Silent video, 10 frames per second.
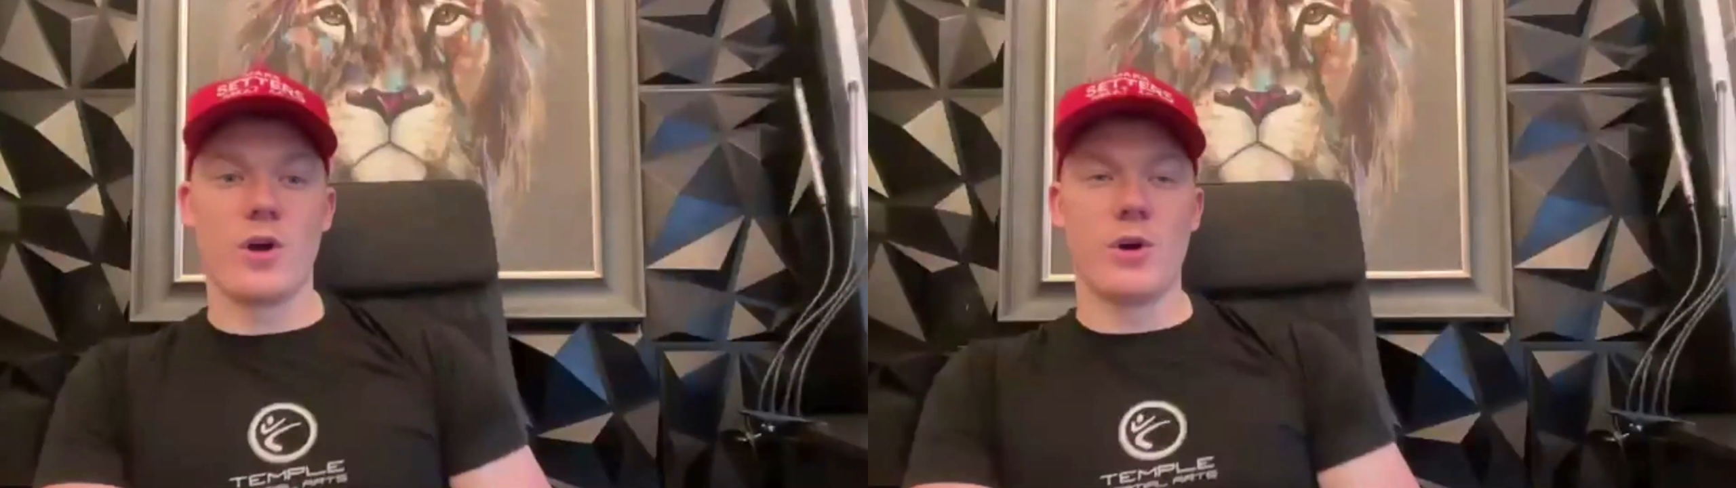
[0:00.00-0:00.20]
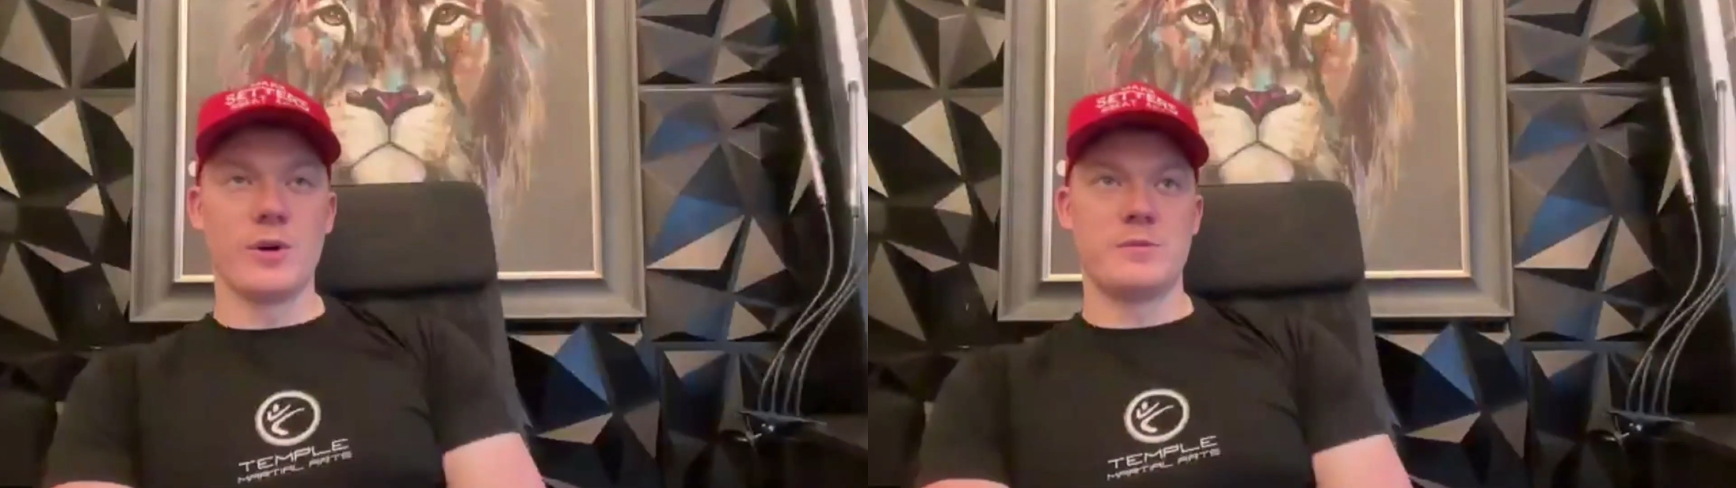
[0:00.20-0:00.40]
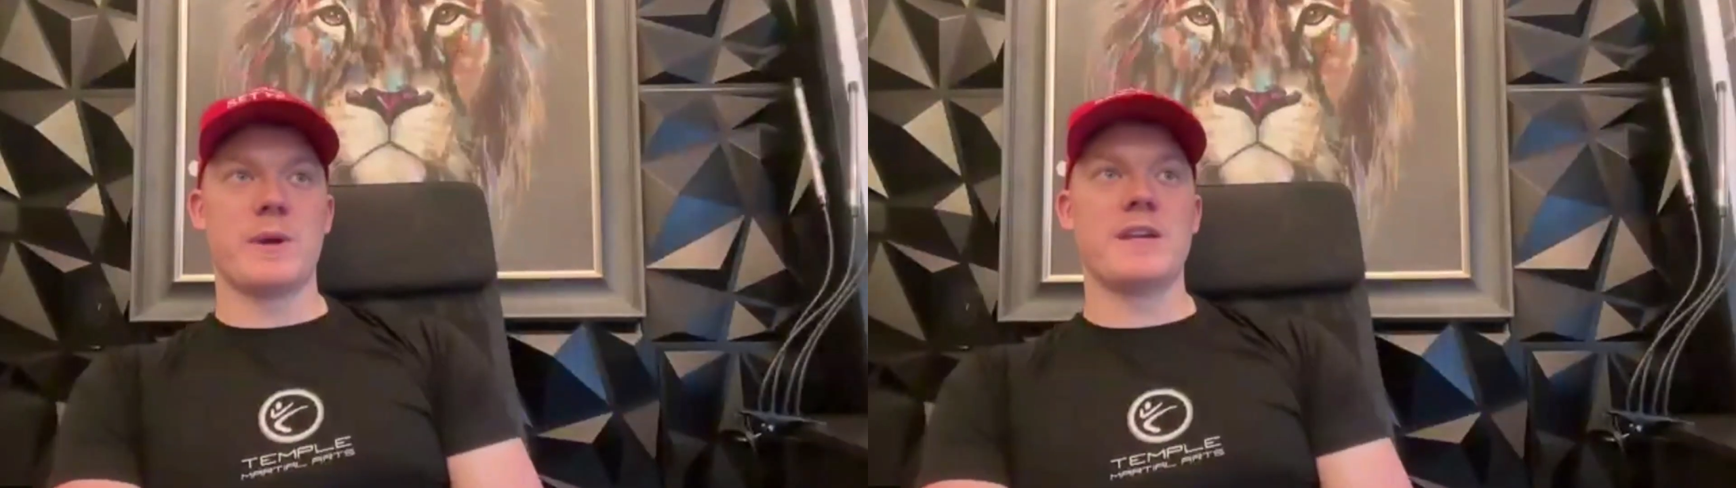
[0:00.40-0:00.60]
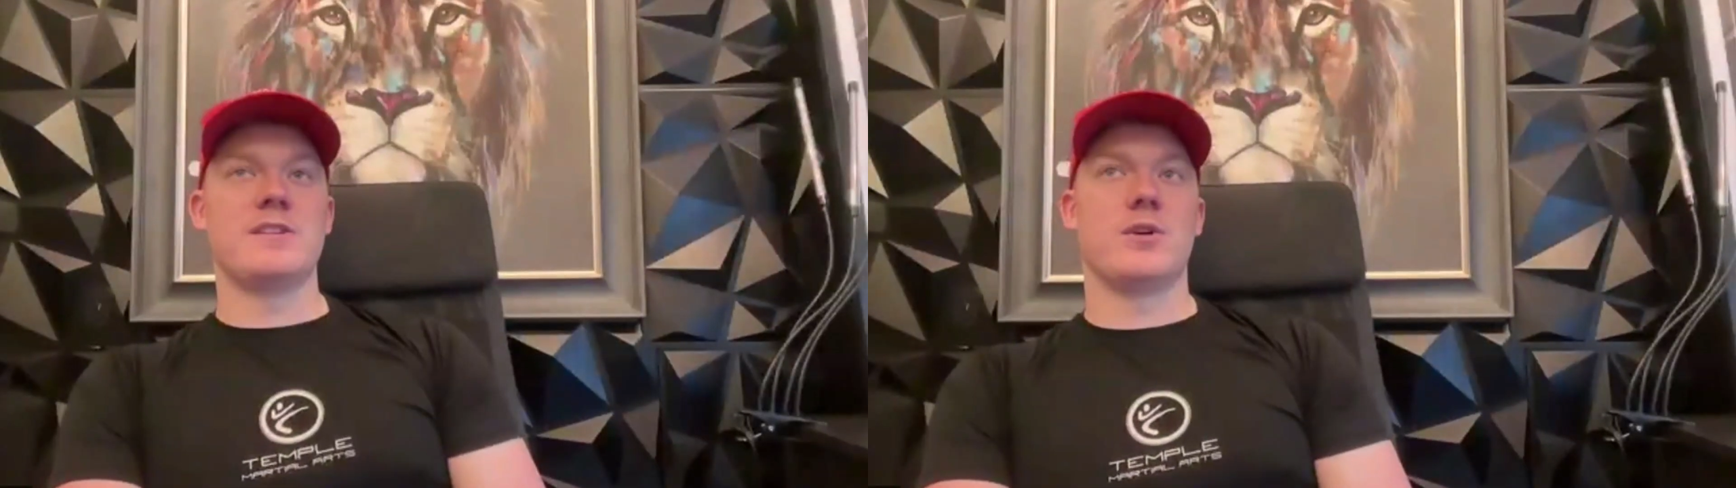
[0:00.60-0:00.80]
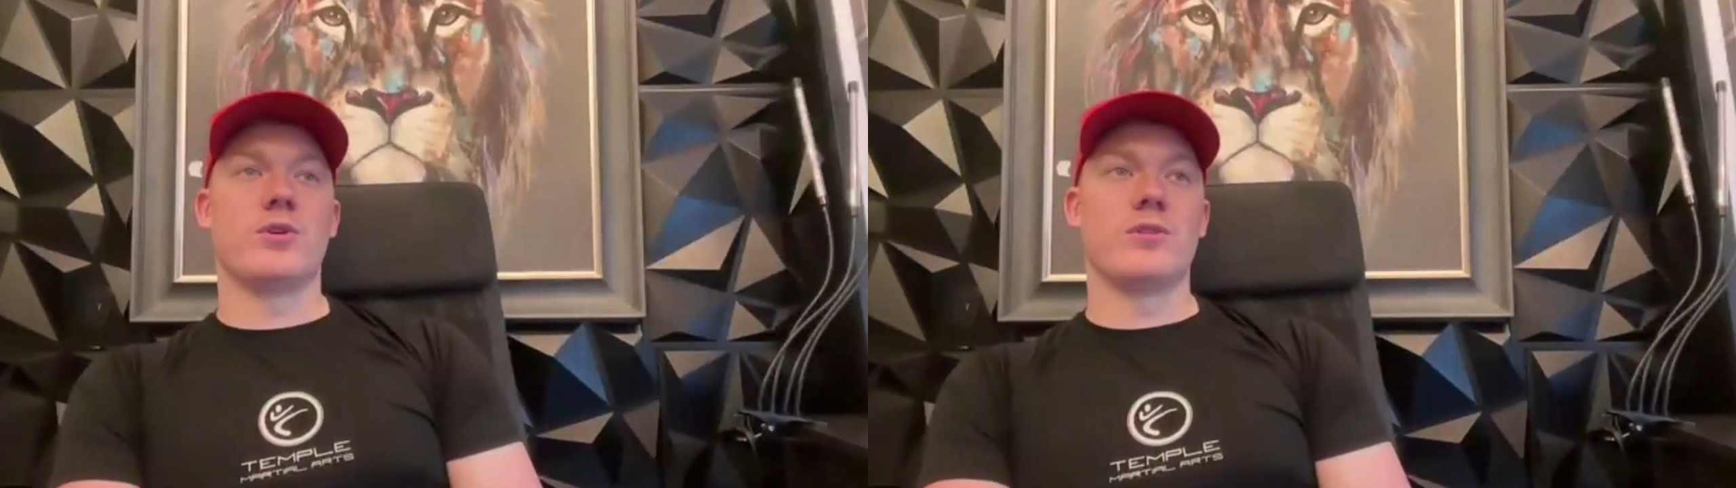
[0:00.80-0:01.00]
so I always
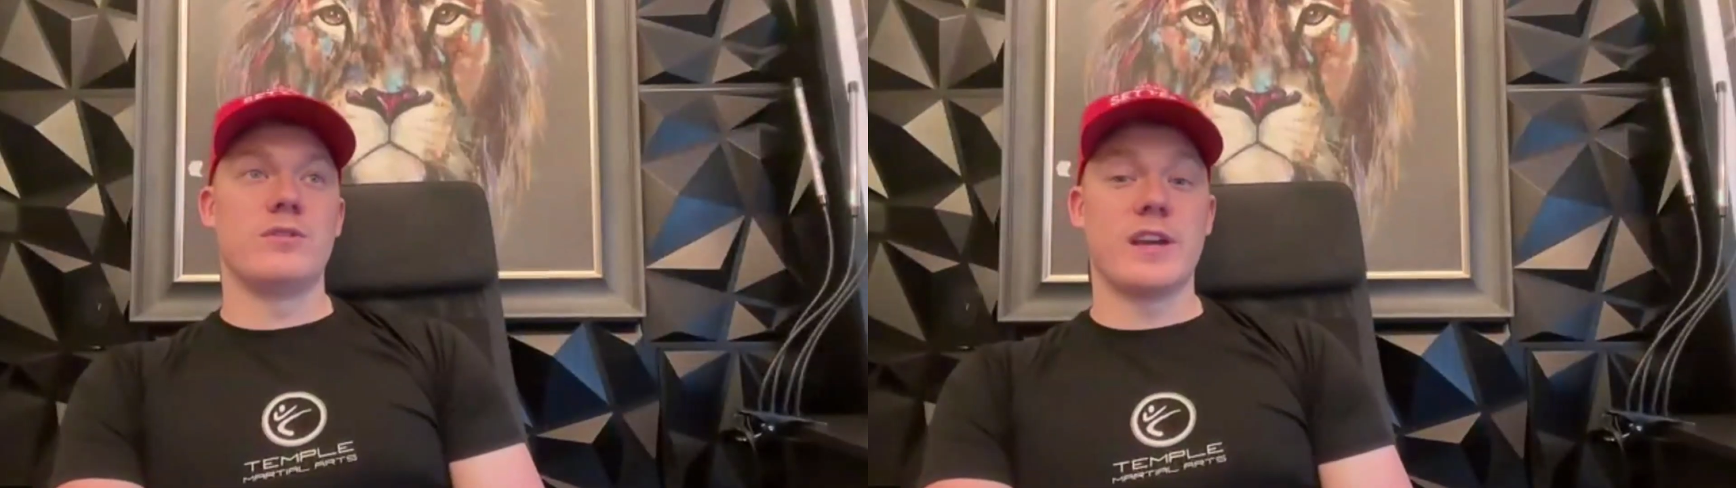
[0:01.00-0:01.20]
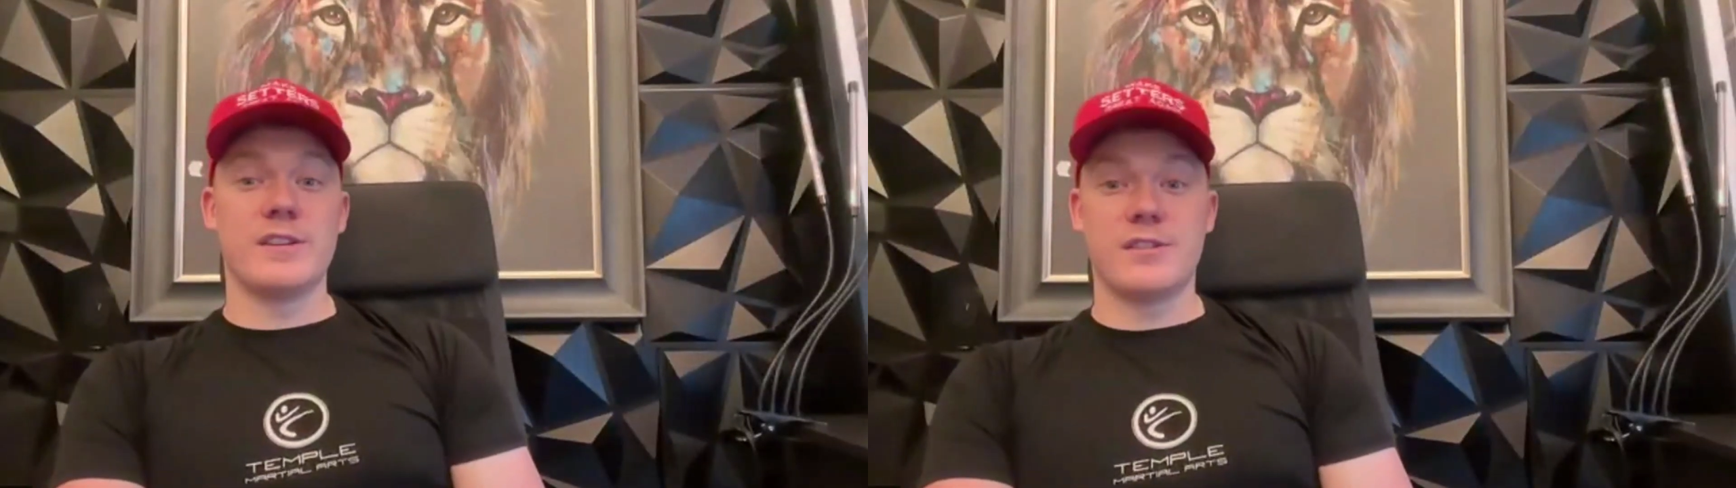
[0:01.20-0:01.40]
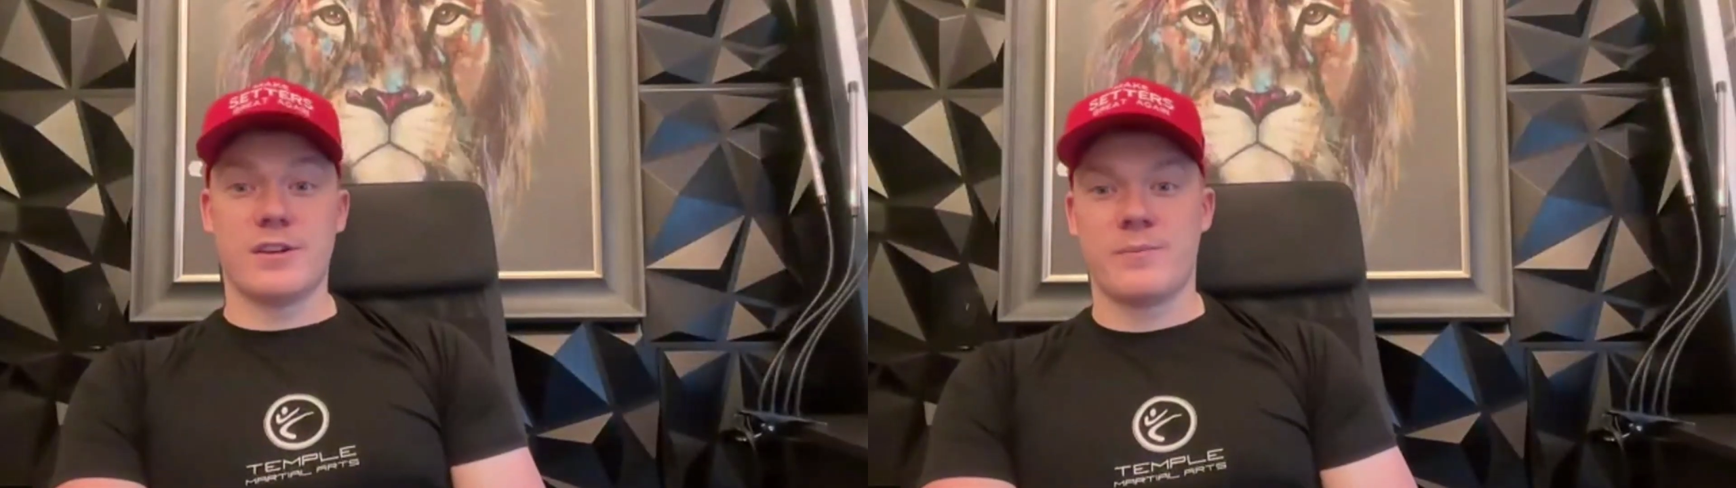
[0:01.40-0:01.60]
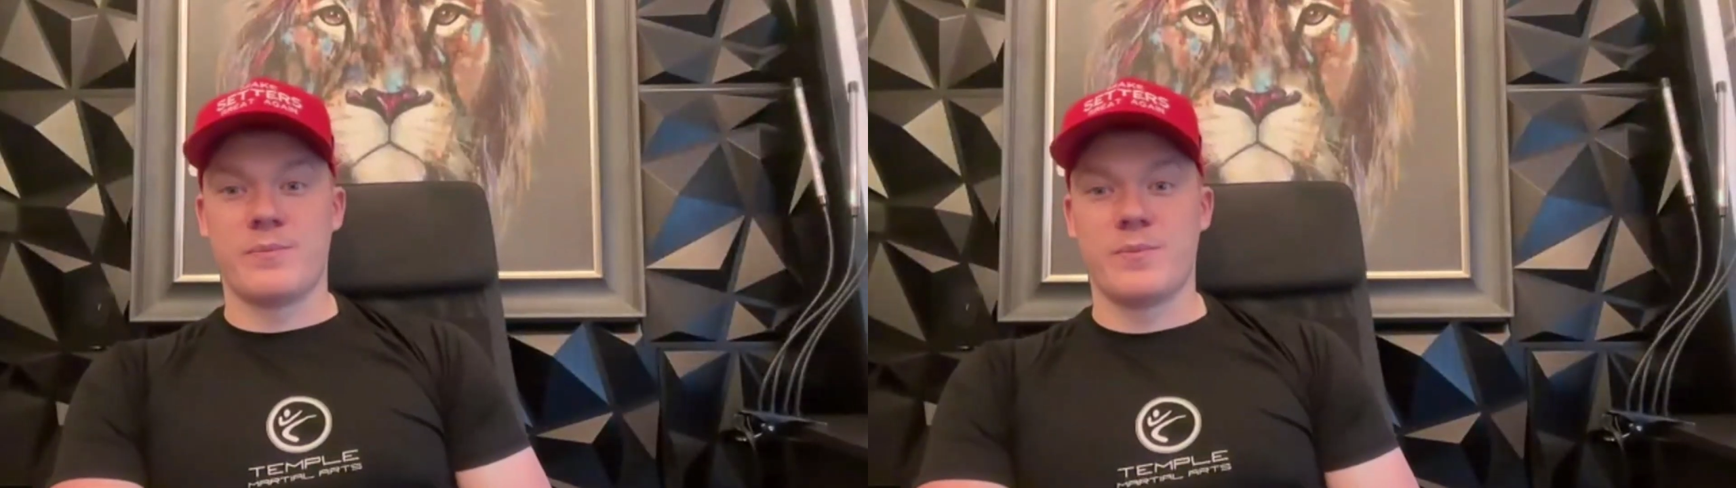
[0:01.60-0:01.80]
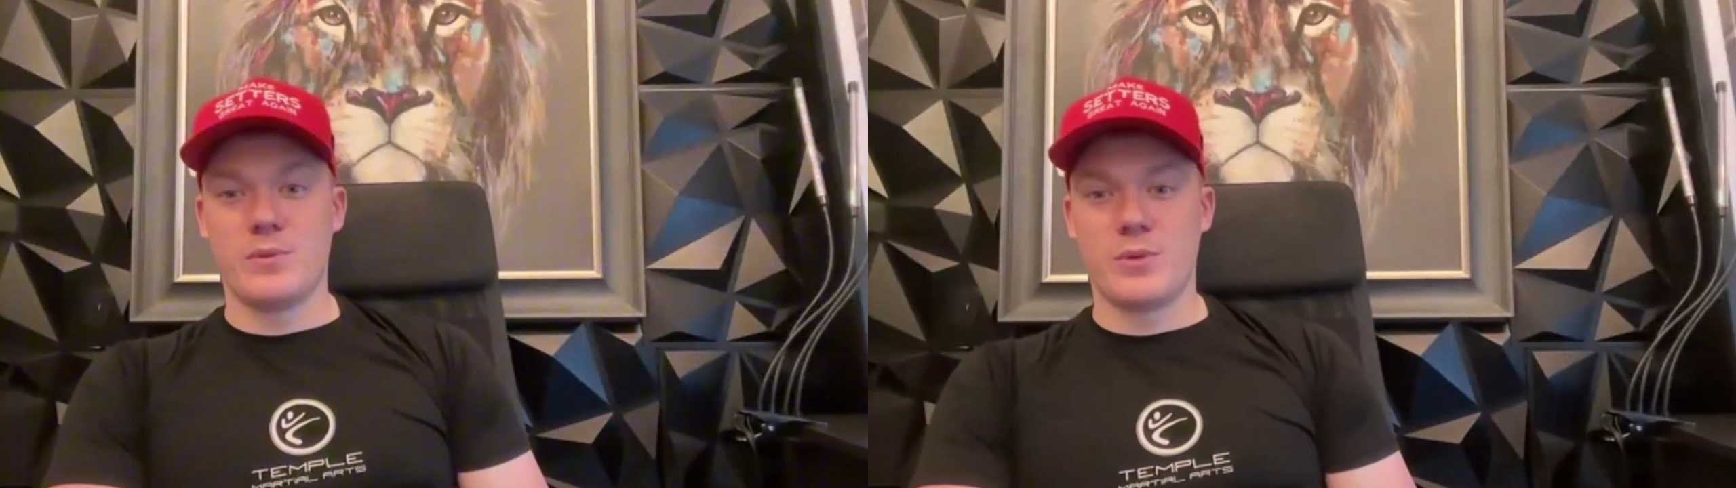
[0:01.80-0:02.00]
base it on data,
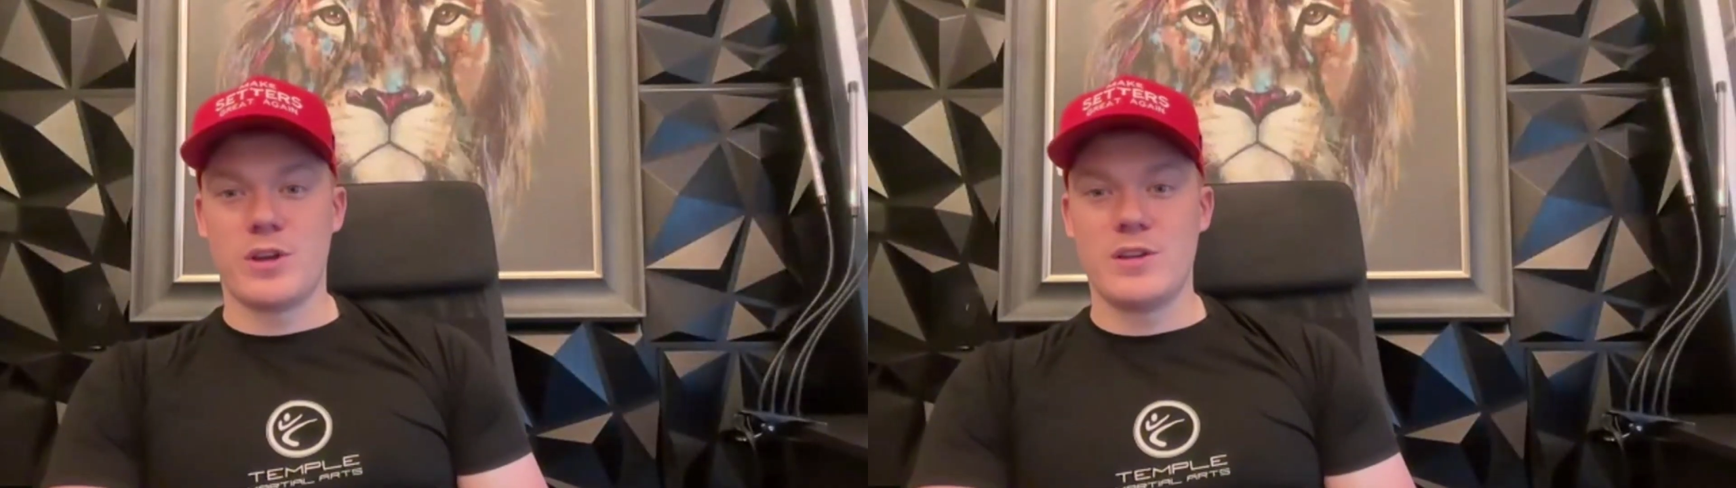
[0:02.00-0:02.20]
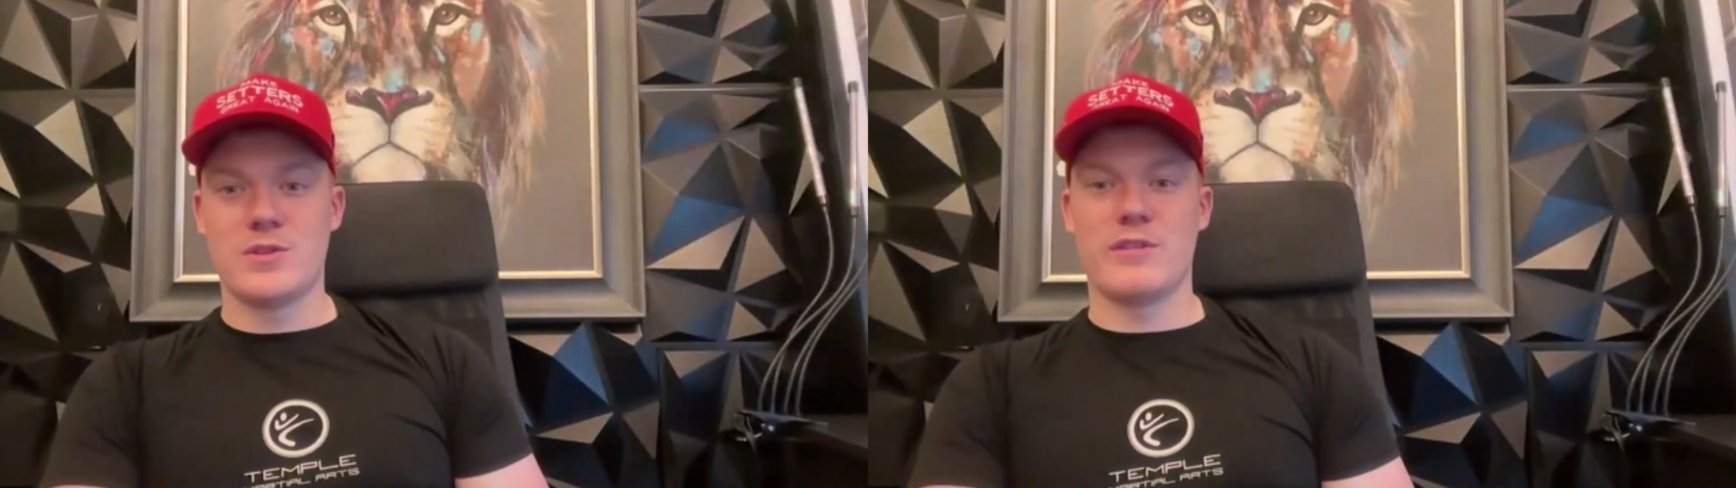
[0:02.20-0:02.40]
right?